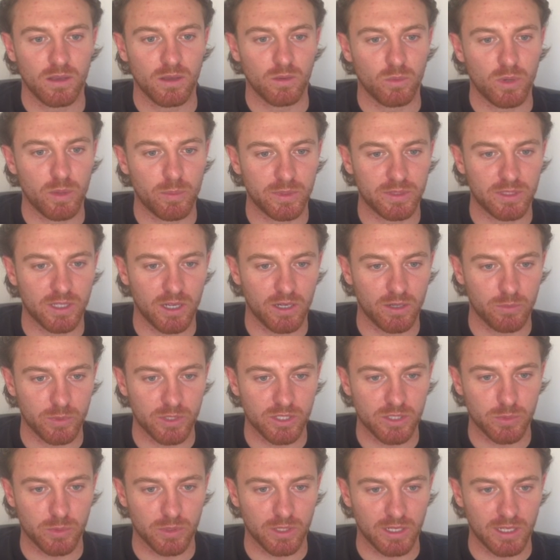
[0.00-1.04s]
When we're done, we
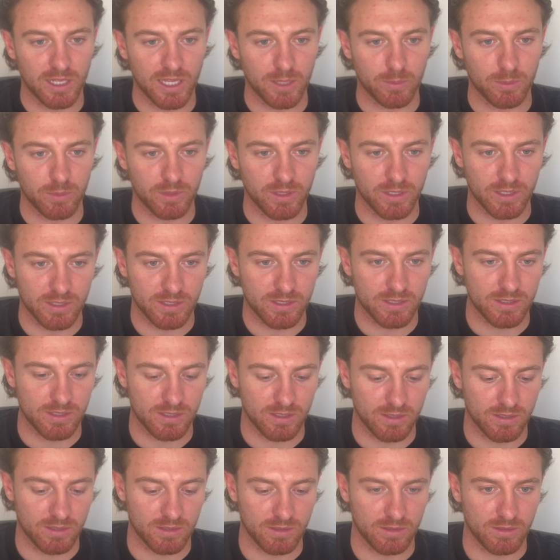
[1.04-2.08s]
just want to label this,
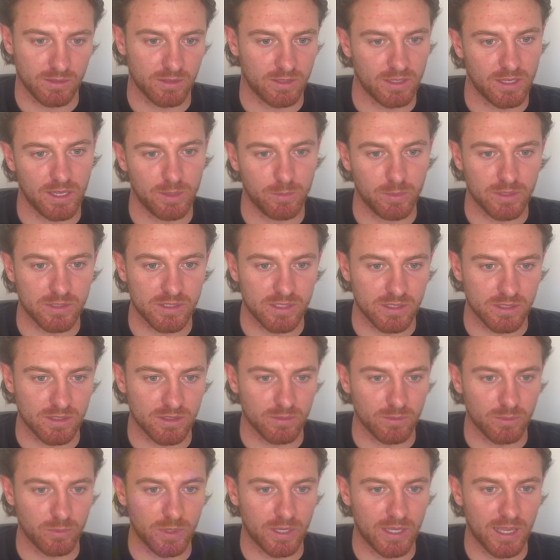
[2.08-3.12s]
keep this as,
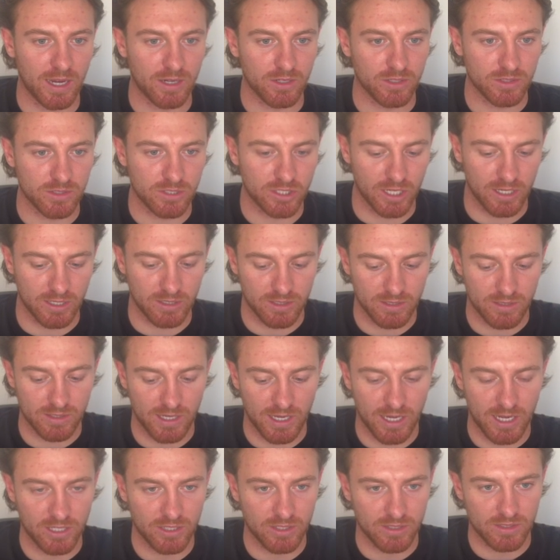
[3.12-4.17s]
we can just change this to
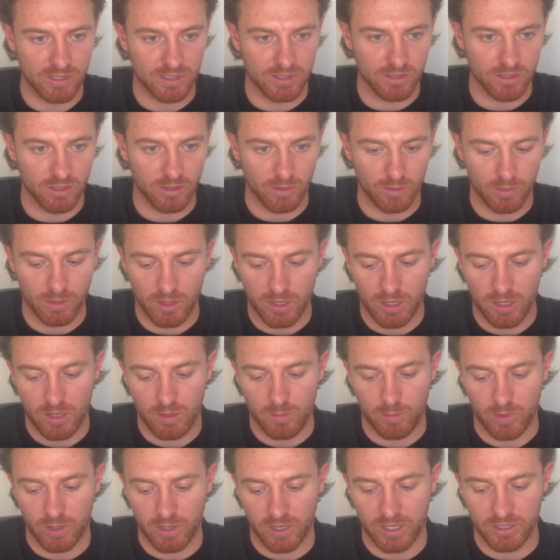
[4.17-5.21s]
agency. So
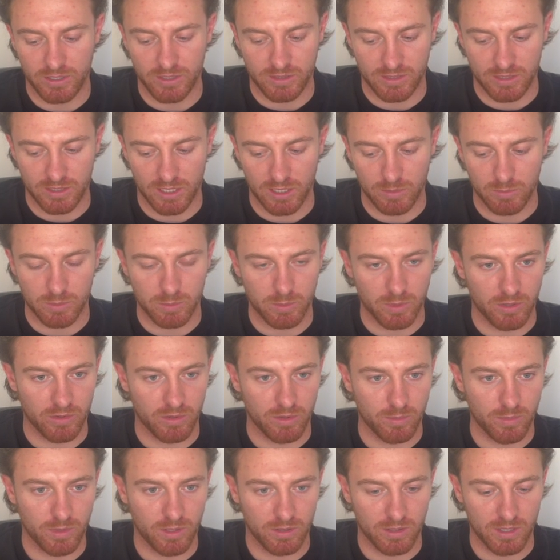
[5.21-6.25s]
my agency name is Mario
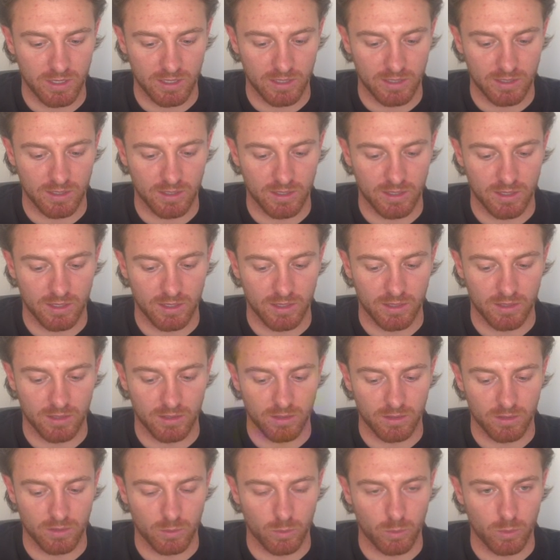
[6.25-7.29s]
Marketing
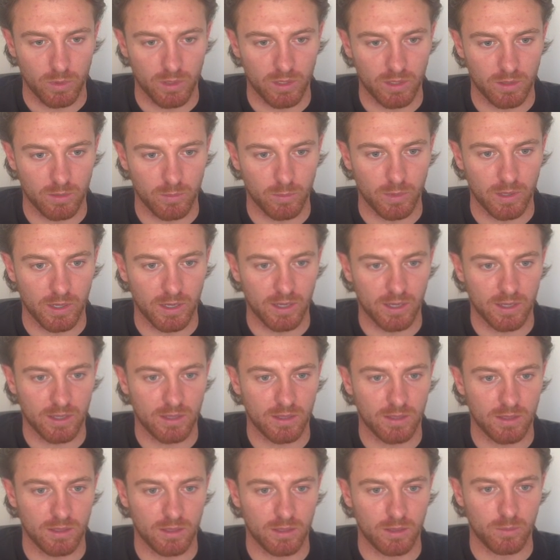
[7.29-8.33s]
and win back
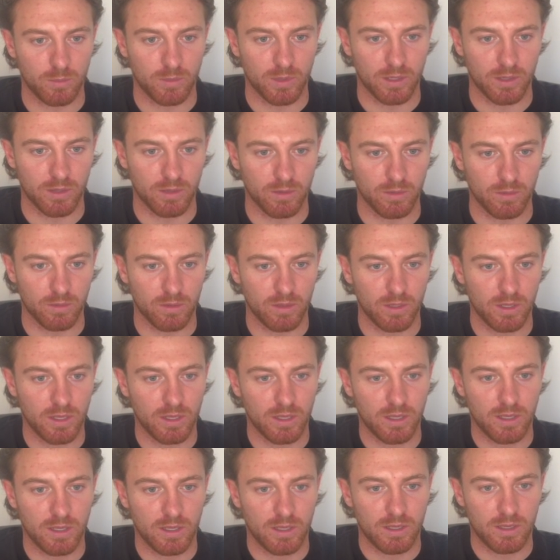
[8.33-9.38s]
email
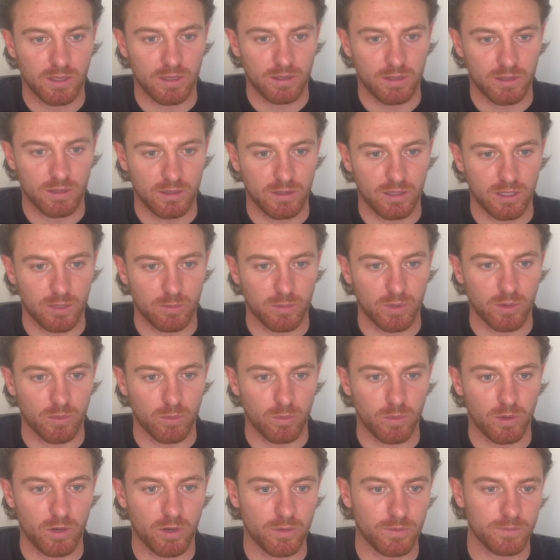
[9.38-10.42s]

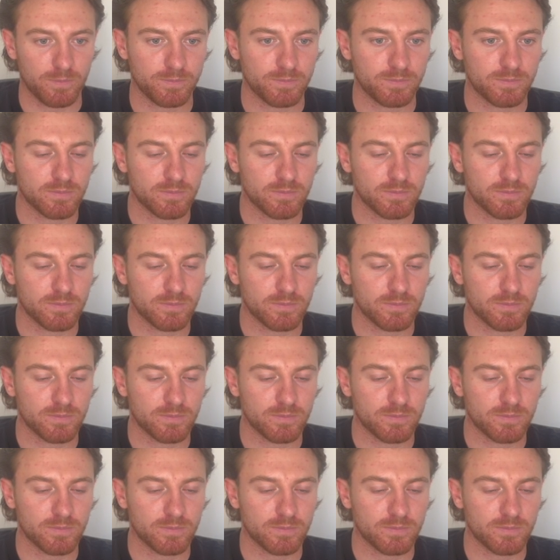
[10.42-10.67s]
1.